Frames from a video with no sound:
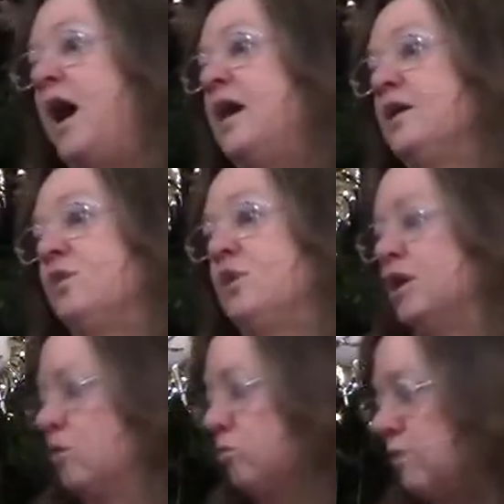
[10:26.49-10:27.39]
I owe
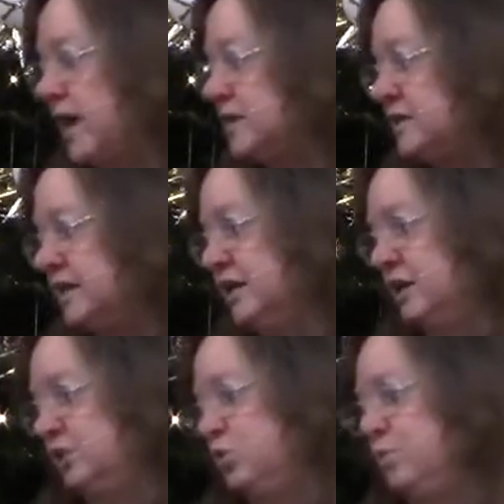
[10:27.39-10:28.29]
a great
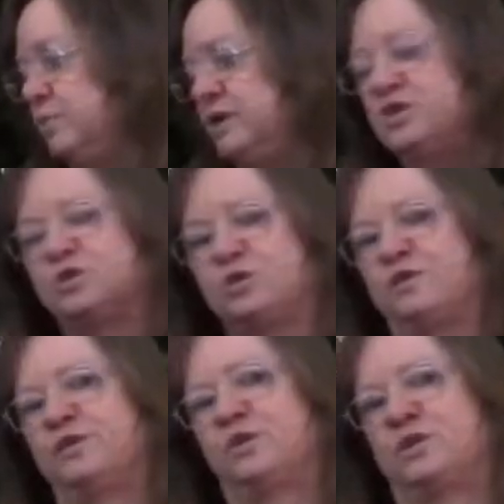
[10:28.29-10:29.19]
deal to a minister
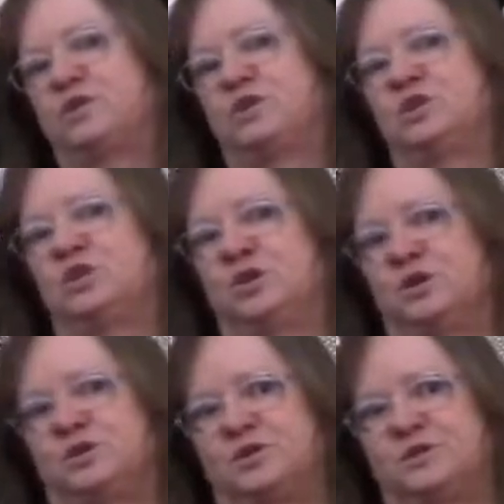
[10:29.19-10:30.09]
of the Christian
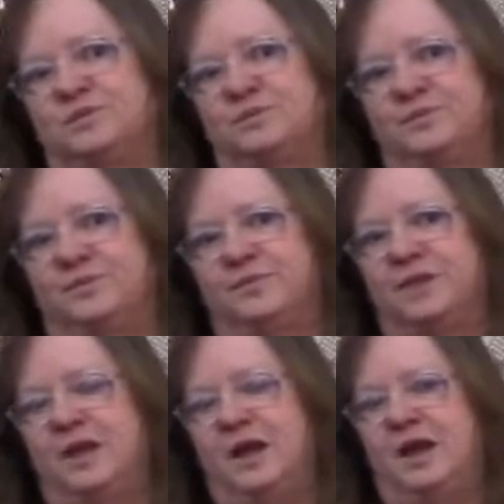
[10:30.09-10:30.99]
church.
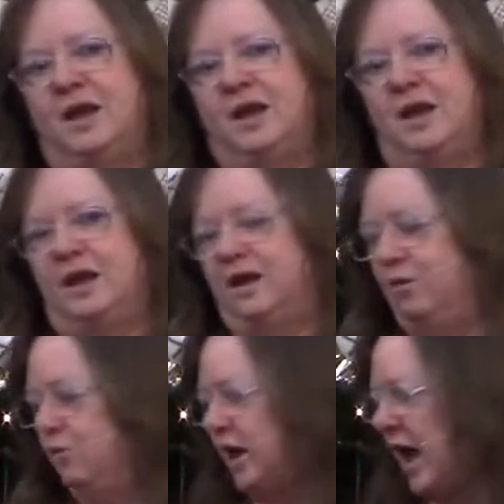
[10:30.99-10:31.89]

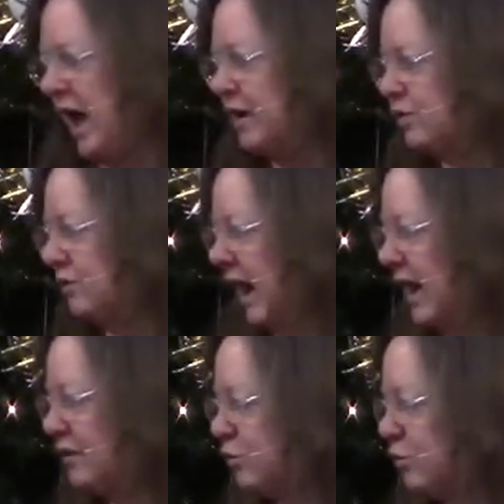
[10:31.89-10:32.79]
When I,
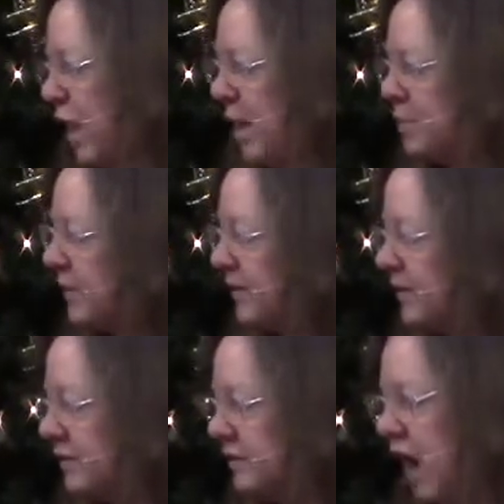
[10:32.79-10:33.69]
I grew up
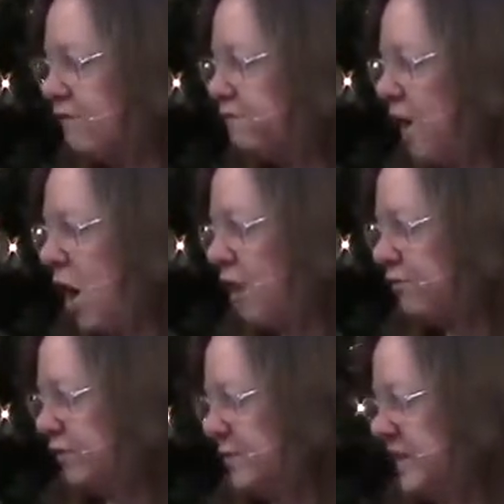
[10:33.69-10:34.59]
not far
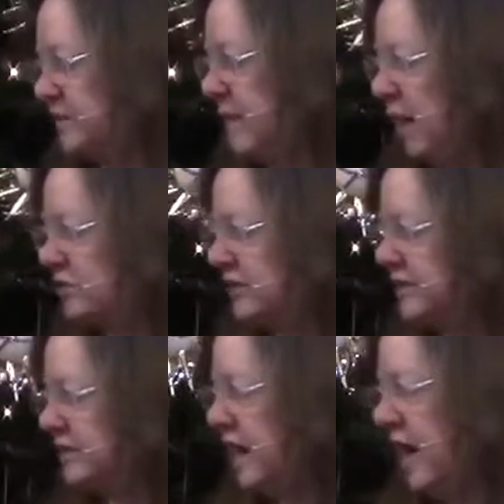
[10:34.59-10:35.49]
from these
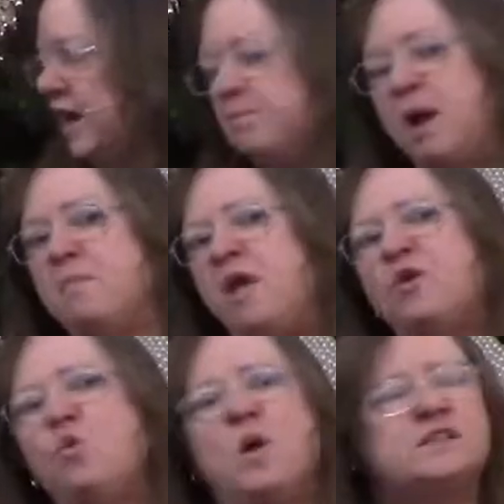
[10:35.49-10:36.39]
mountains, my
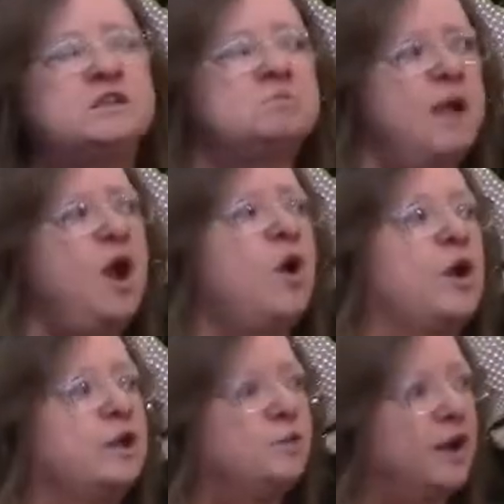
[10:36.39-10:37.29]
mother wasn't
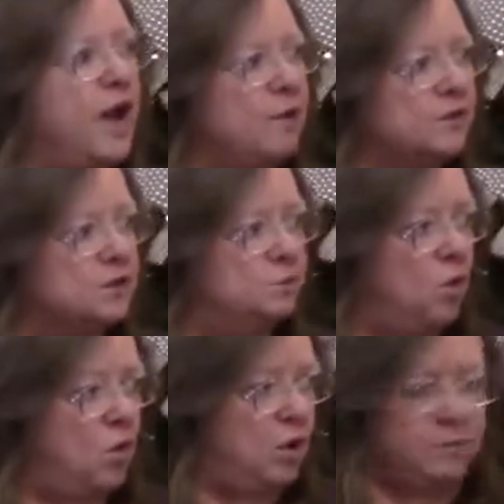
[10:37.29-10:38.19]
married when I was
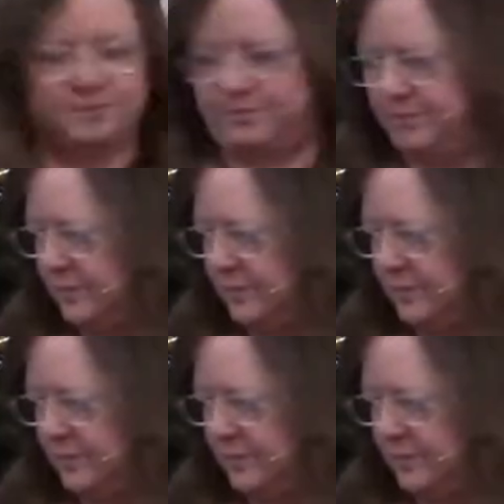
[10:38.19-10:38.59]
born,